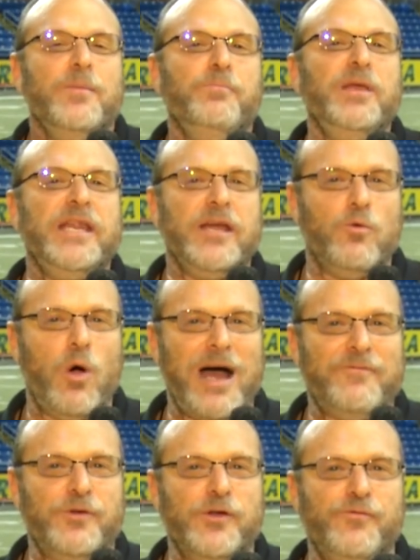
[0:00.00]
beating
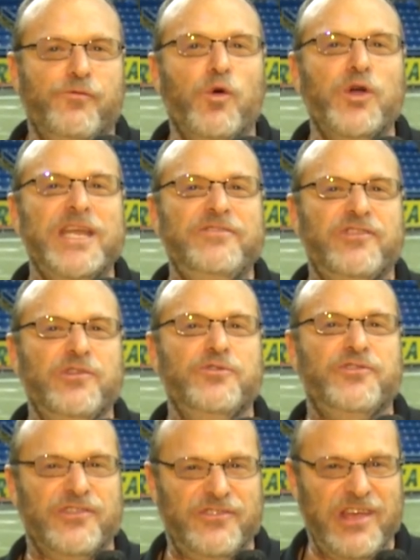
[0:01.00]
Wofford 42
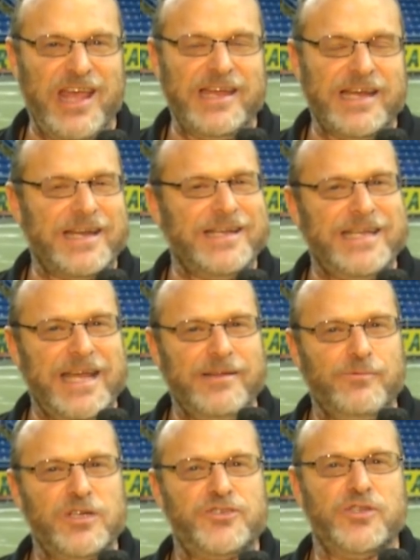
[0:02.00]
to 10 on a day
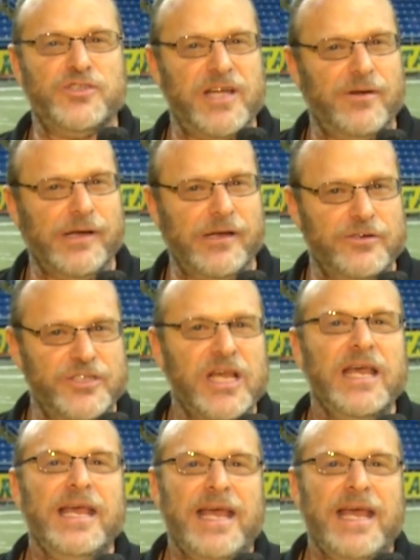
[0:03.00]
in which the Terriers